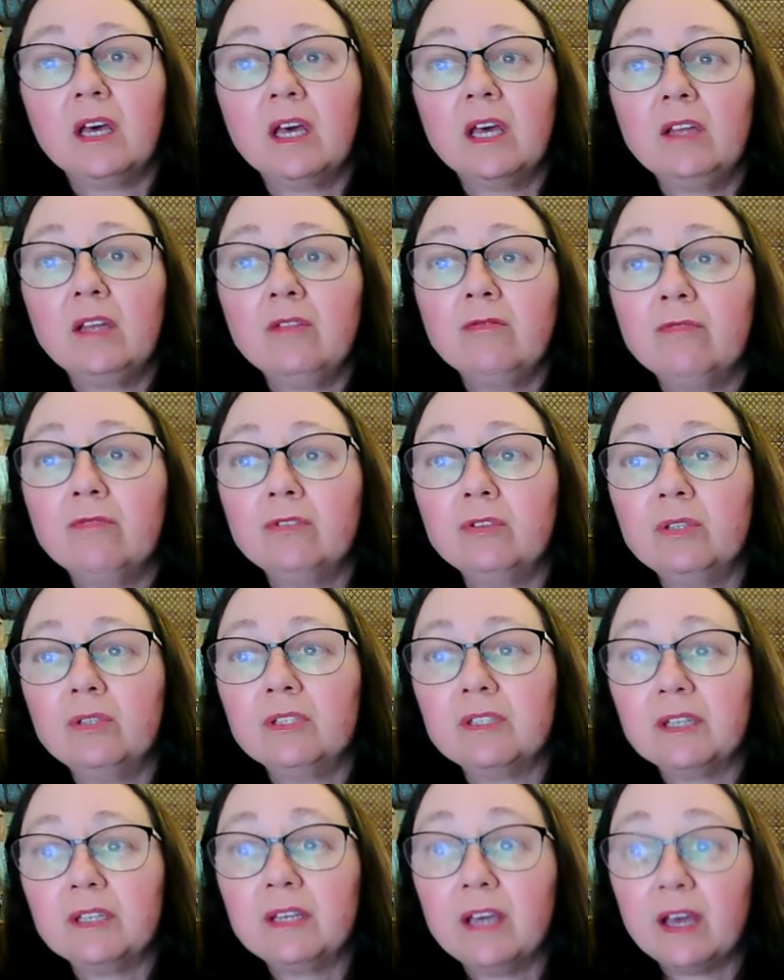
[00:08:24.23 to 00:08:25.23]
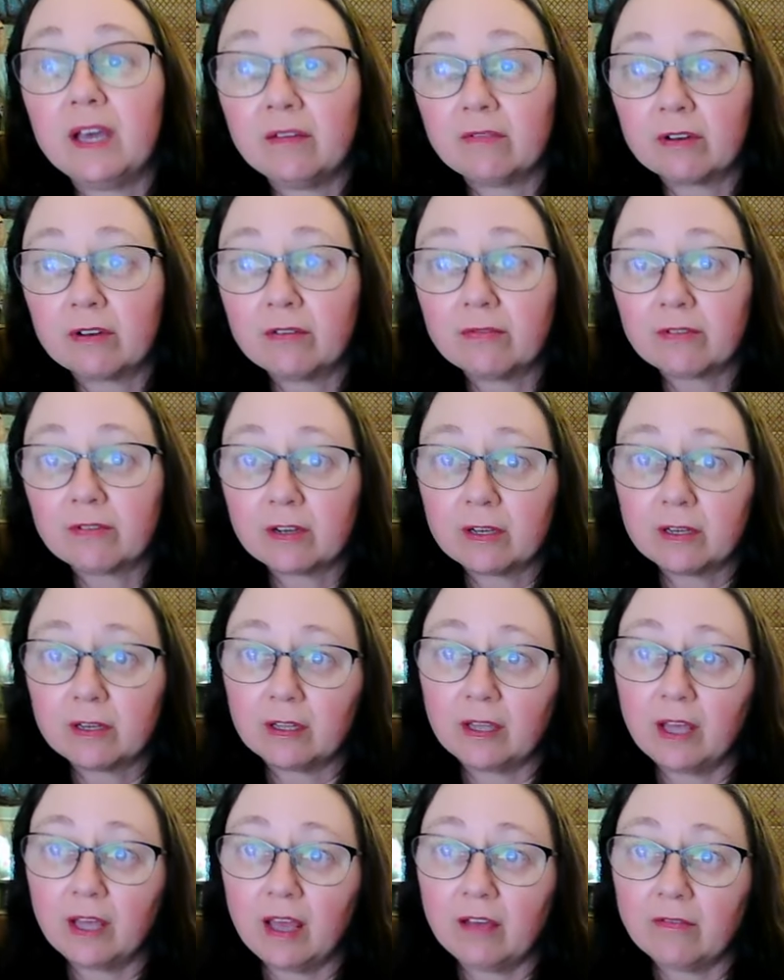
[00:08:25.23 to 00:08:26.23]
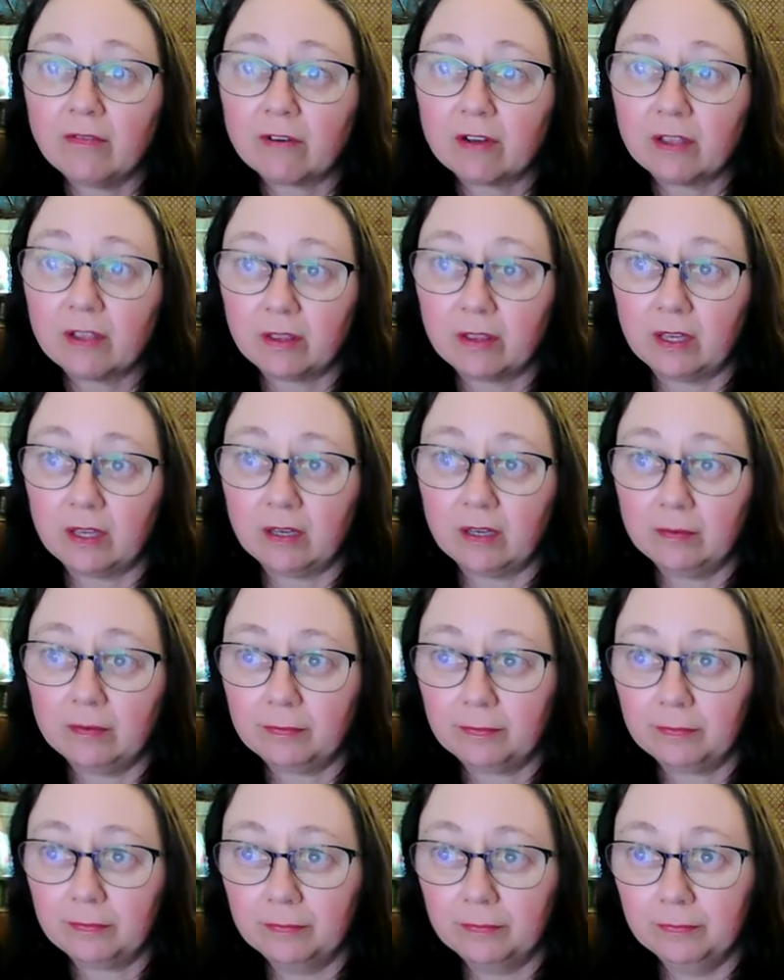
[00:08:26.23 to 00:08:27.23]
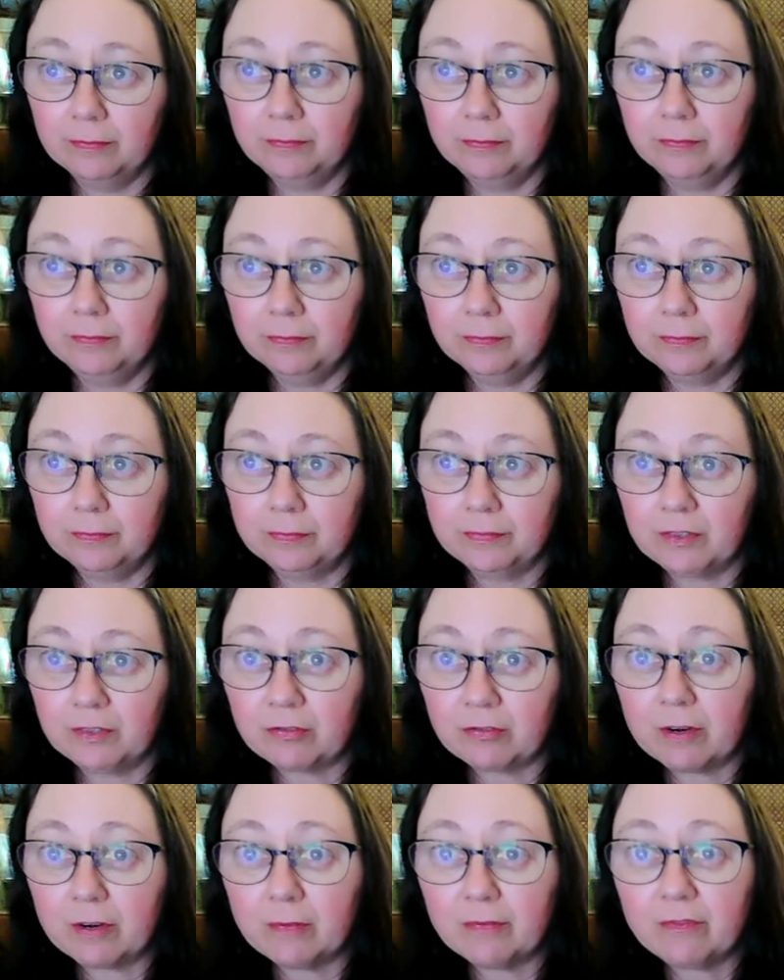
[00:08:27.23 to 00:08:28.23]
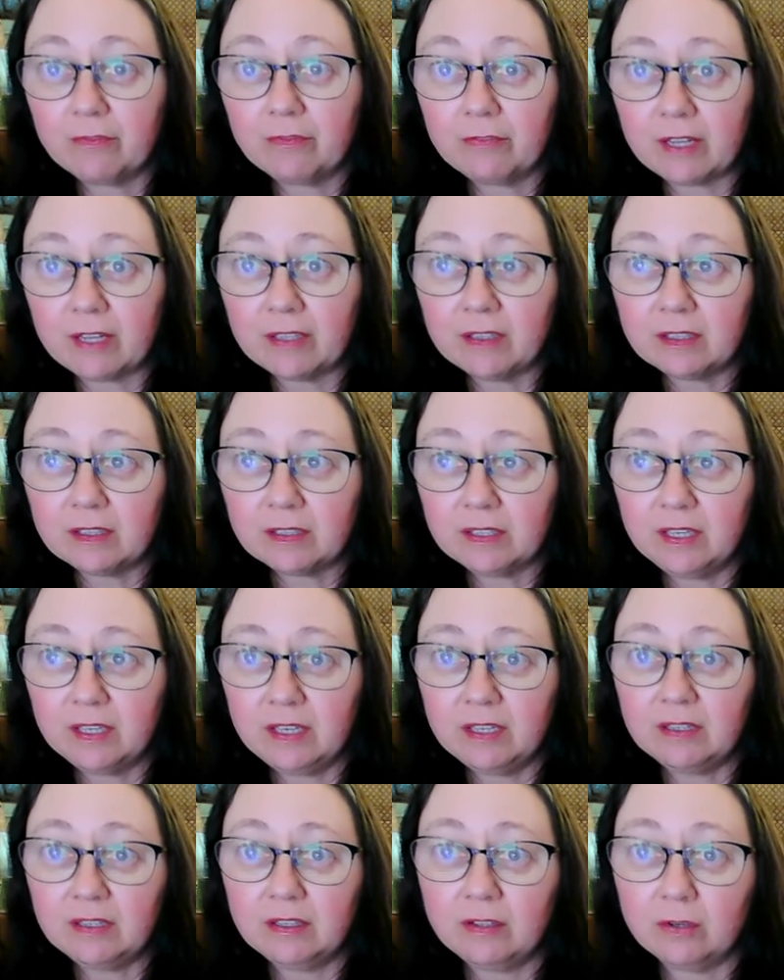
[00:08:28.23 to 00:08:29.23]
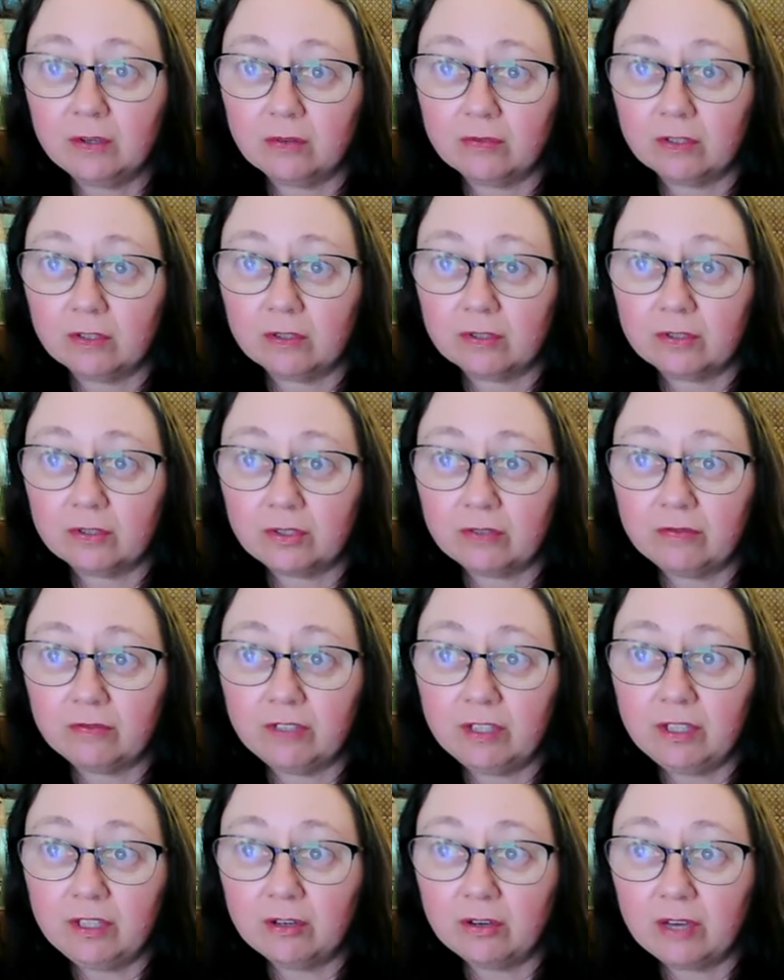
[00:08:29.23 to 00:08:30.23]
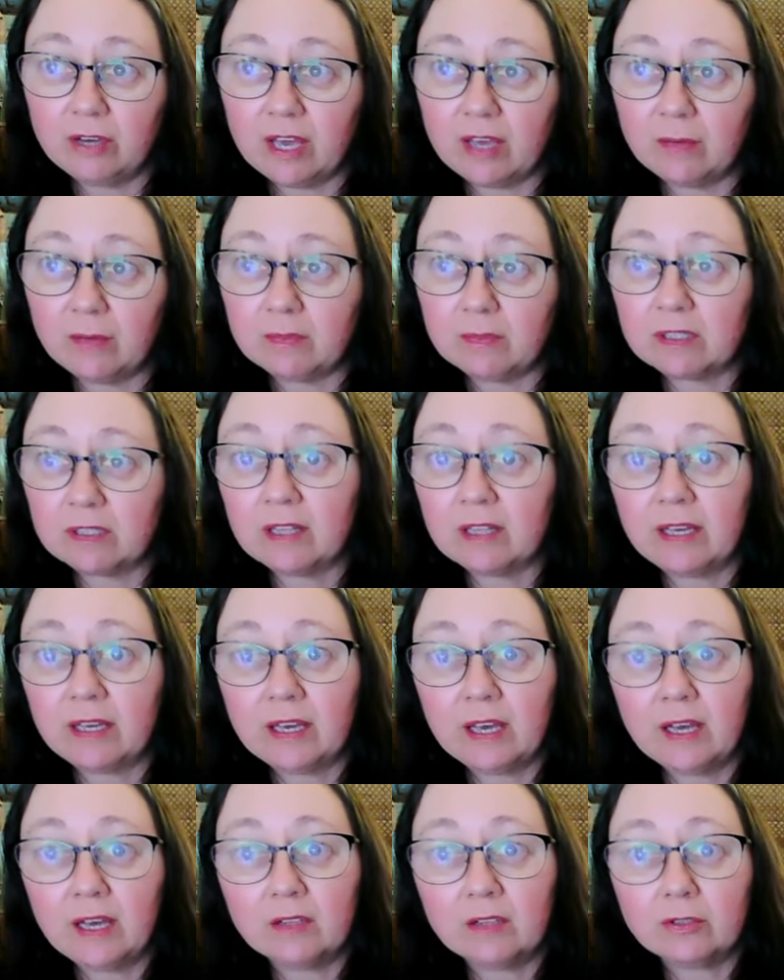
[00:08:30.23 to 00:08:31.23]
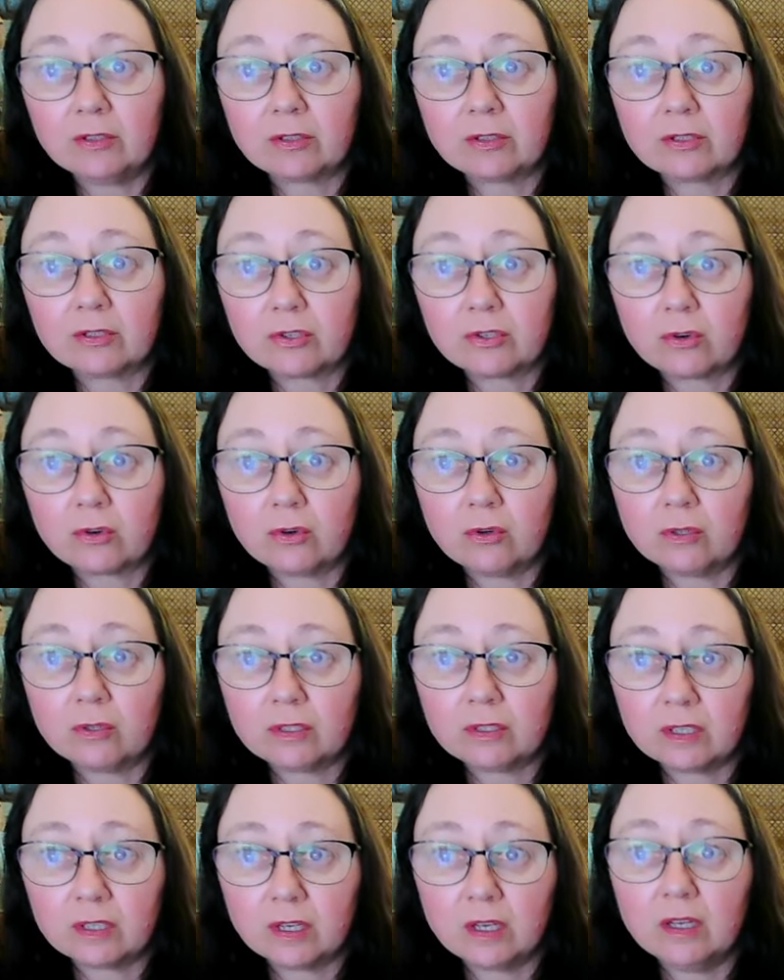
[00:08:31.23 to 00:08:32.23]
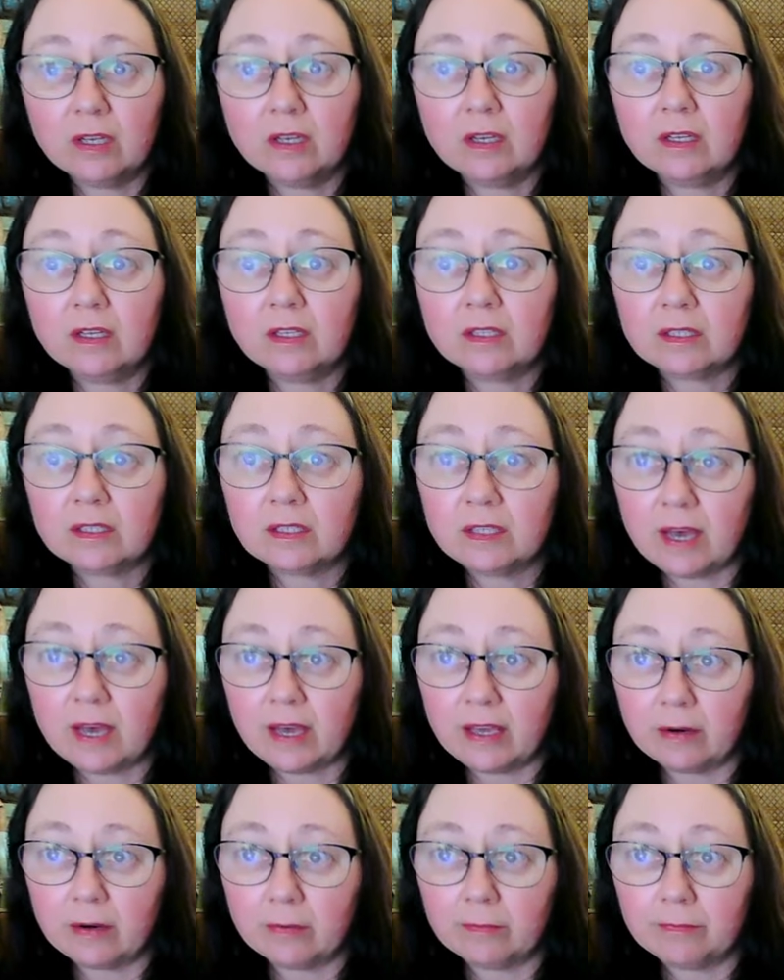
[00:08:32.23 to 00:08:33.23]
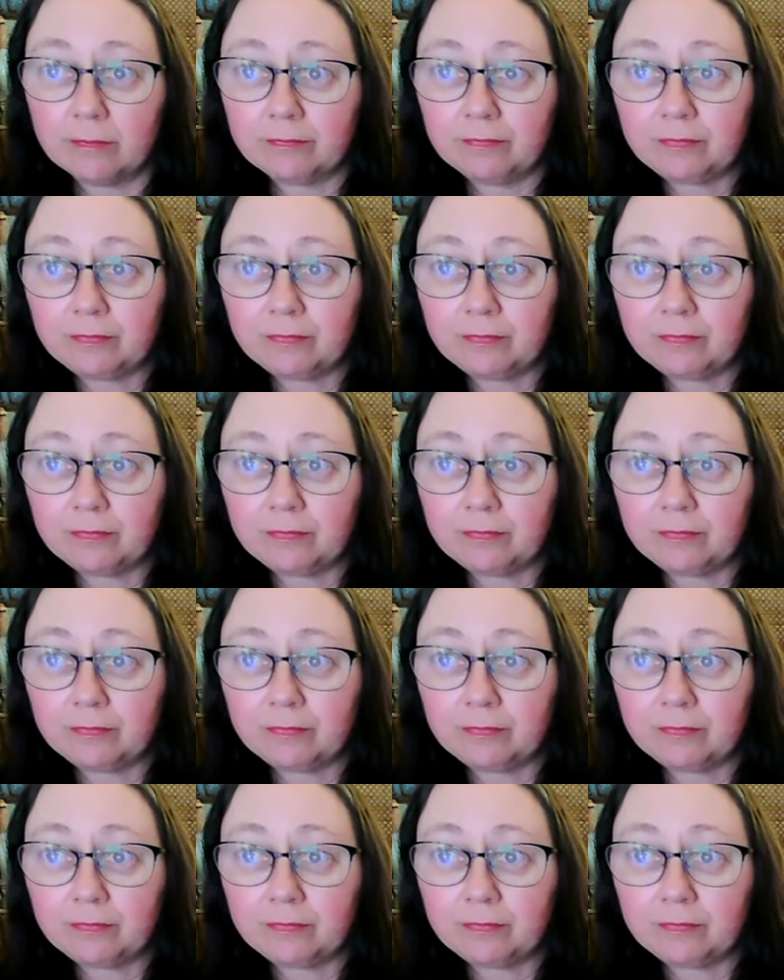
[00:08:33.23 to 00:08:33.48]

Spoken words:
influencing everything from fantasy novels to video games like Elder Scrolls, Skyrim,